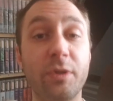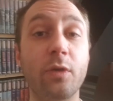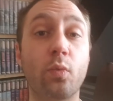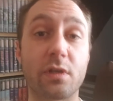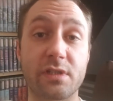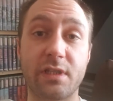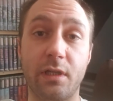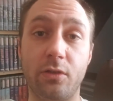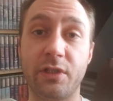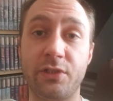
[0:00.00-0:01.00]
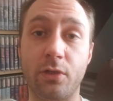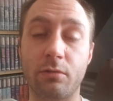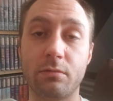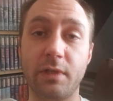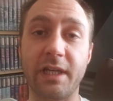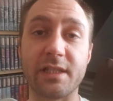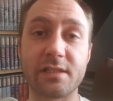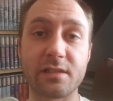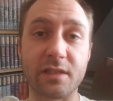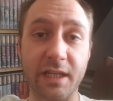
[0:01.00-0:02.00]
the complete worst thing you could do.
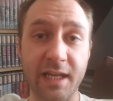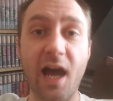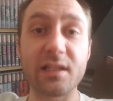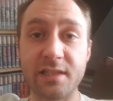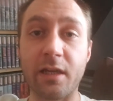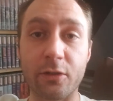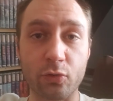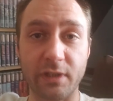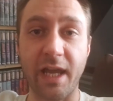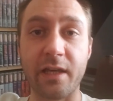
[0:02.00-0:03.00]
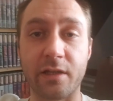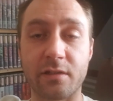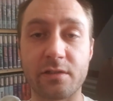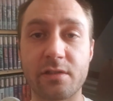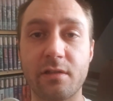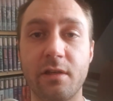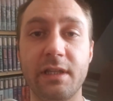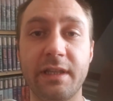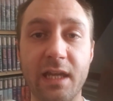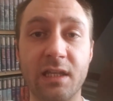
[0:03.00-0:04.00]
It's the content creators